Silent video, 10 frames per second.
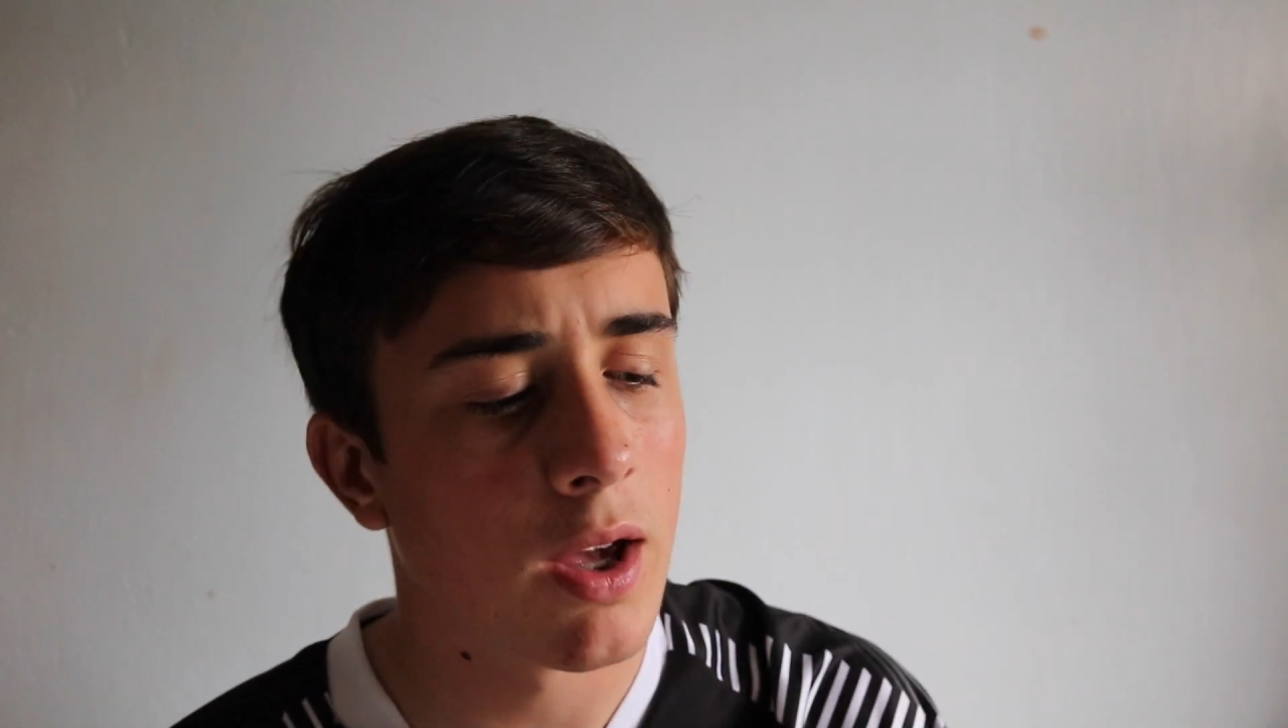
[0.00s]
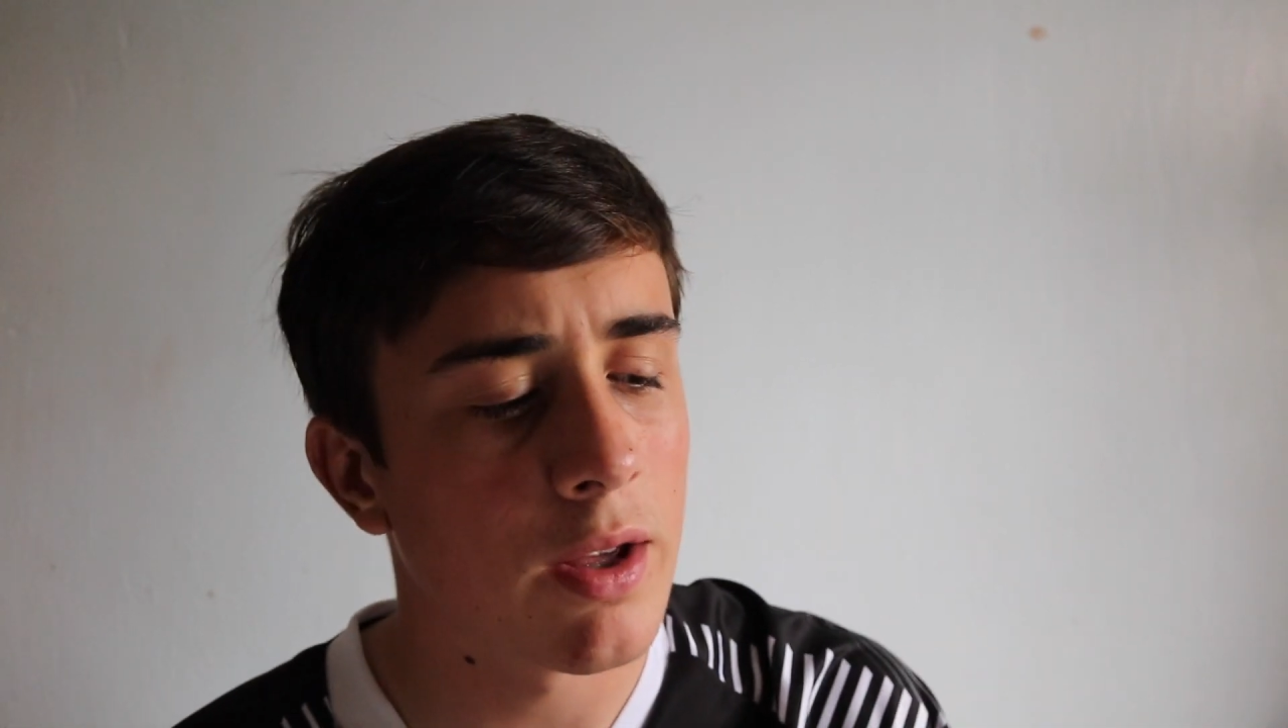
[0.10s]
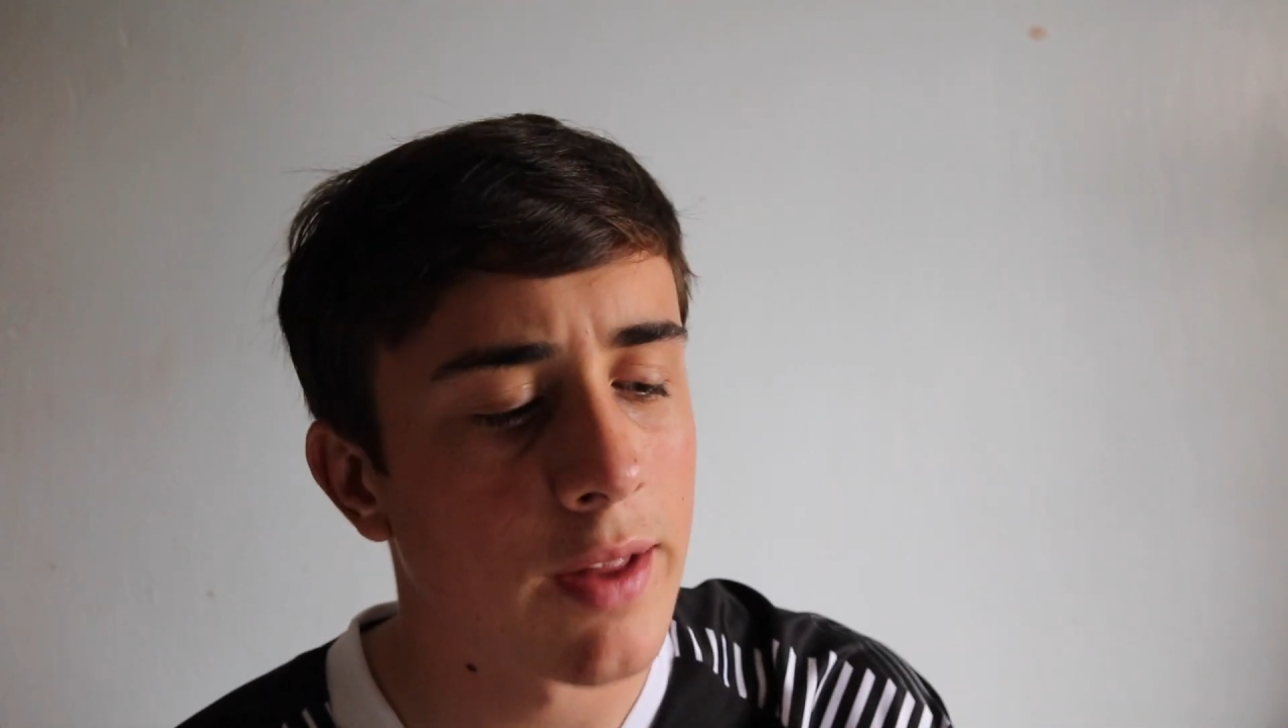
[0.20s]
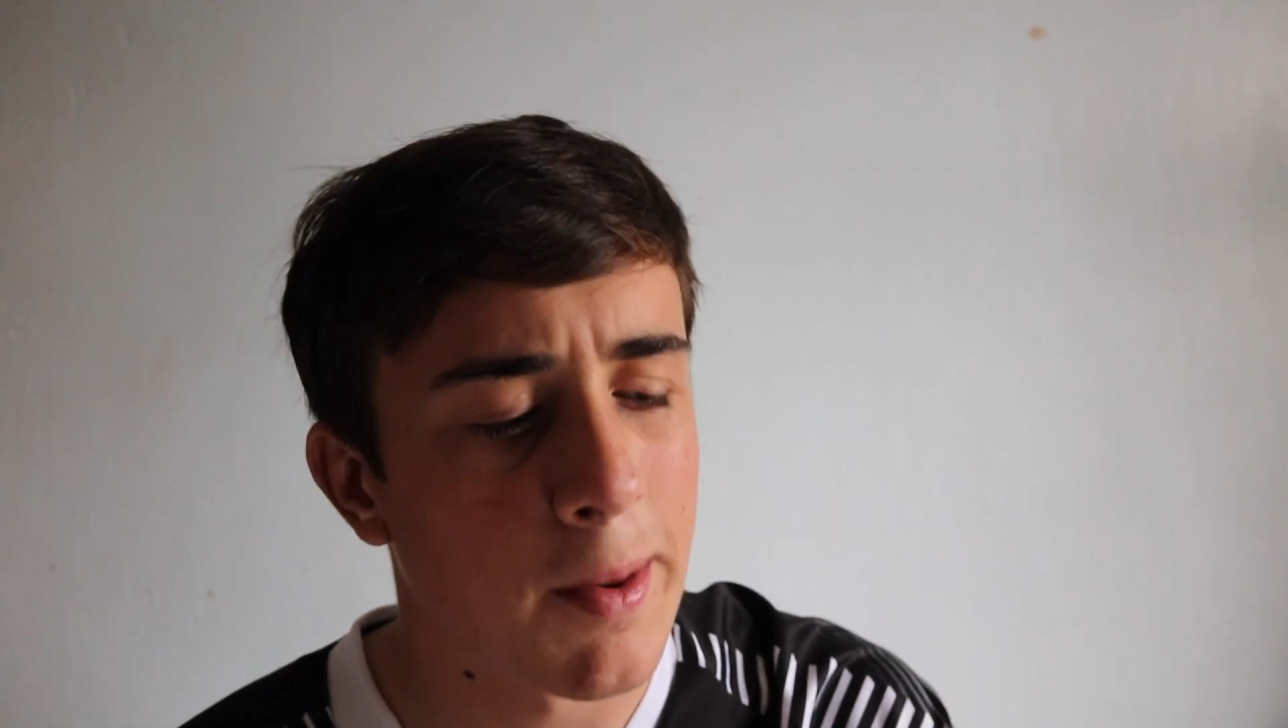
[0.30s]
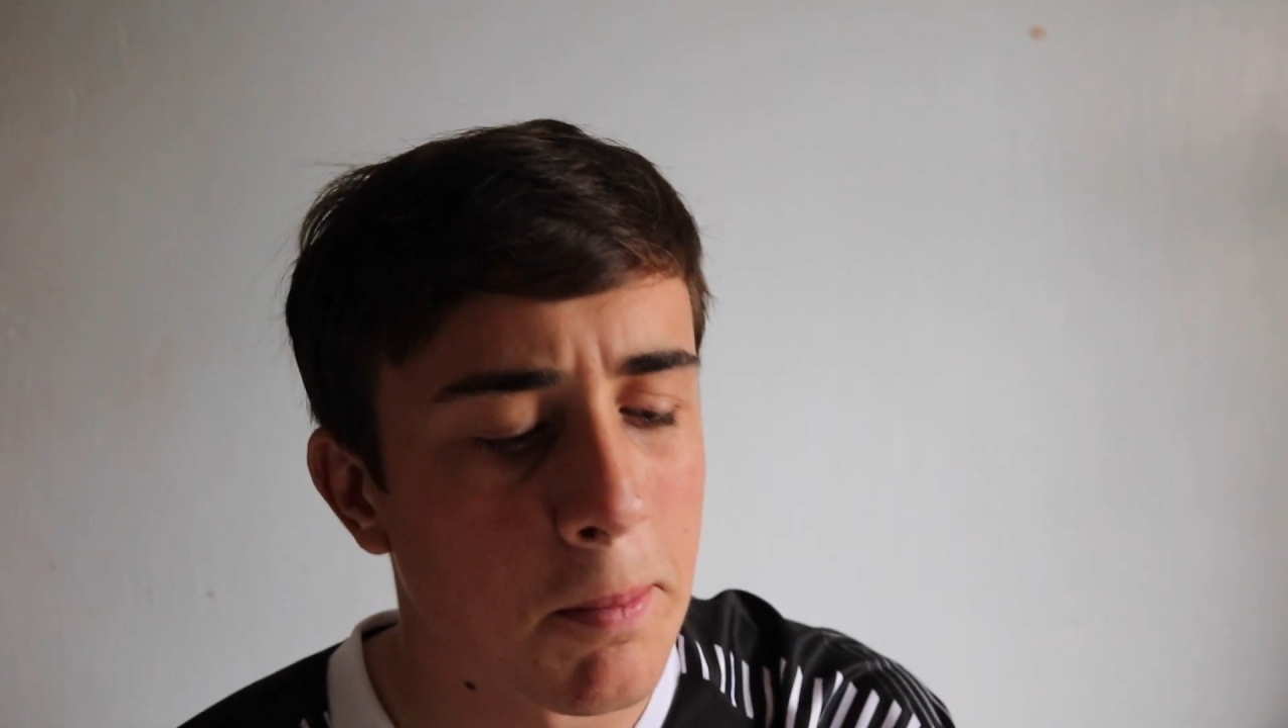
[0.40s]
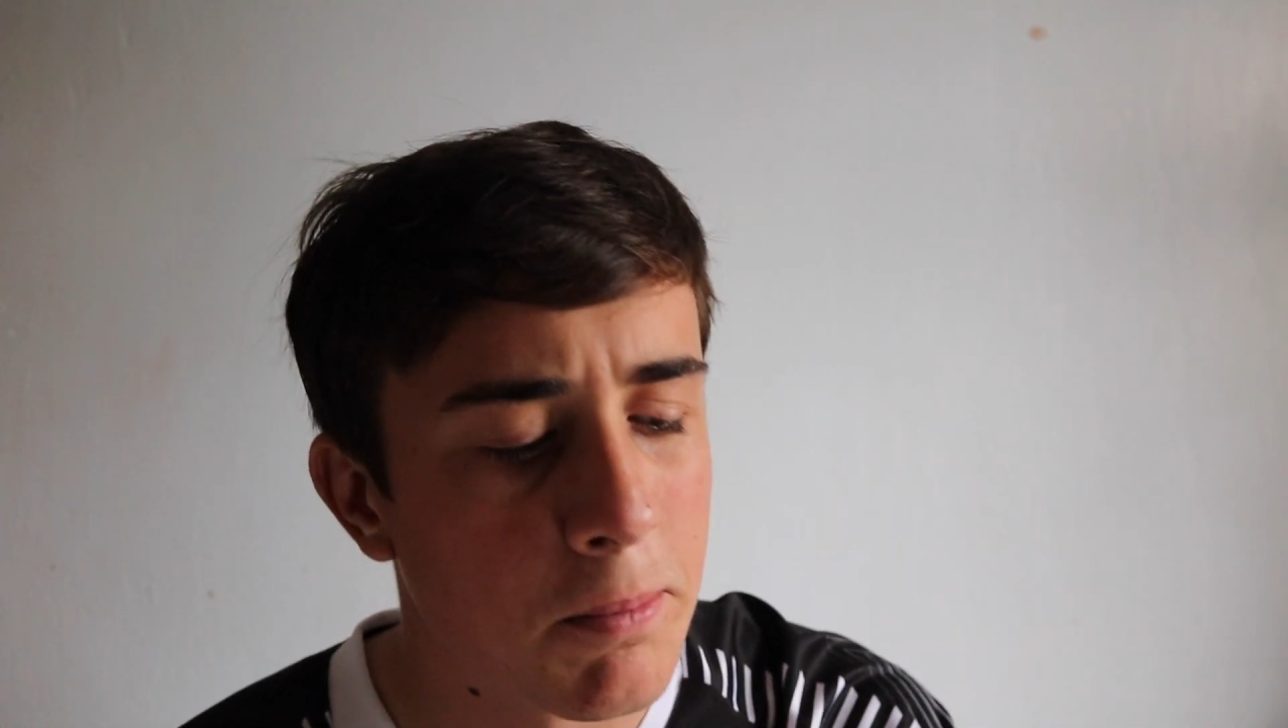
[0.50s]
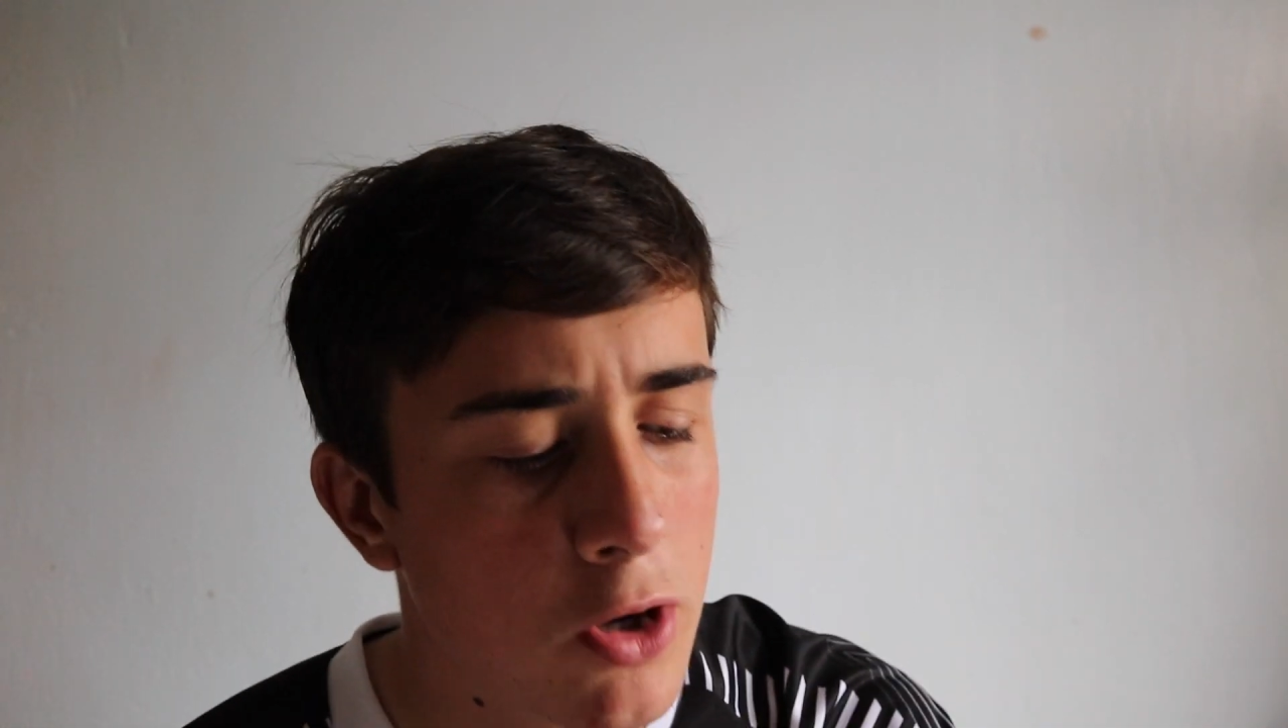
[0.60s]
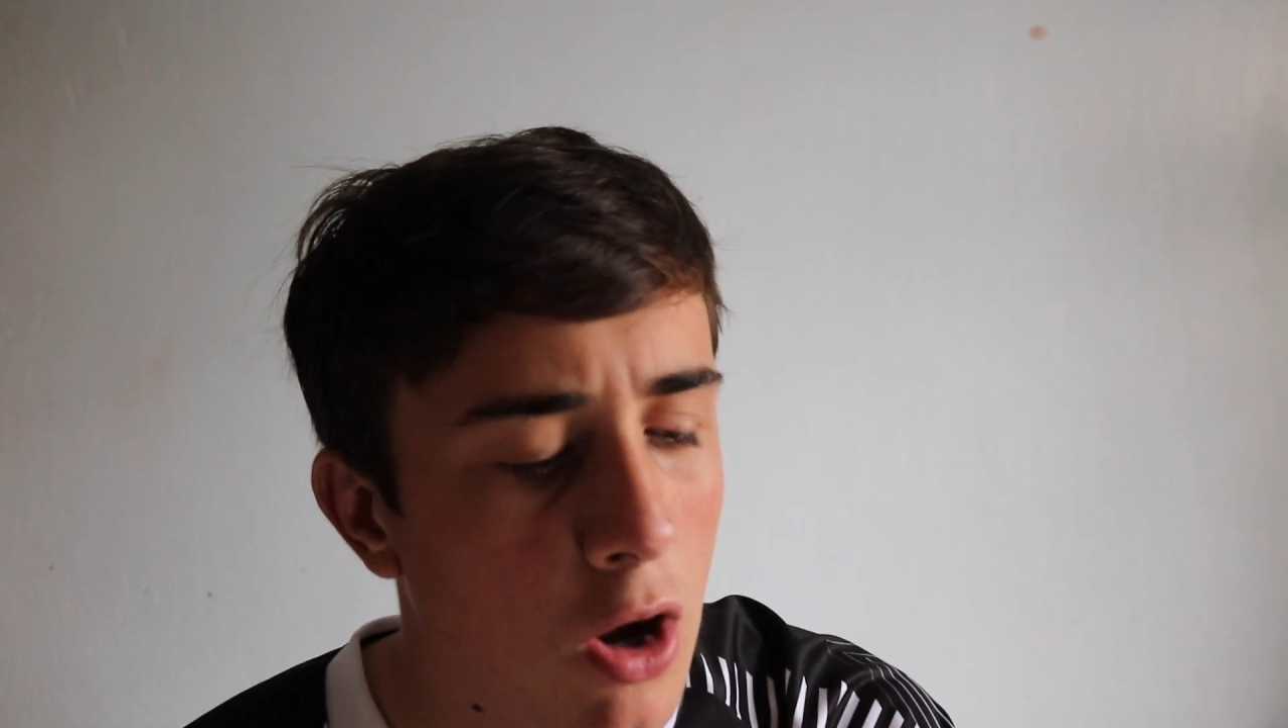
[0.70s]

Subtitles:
kit that I'm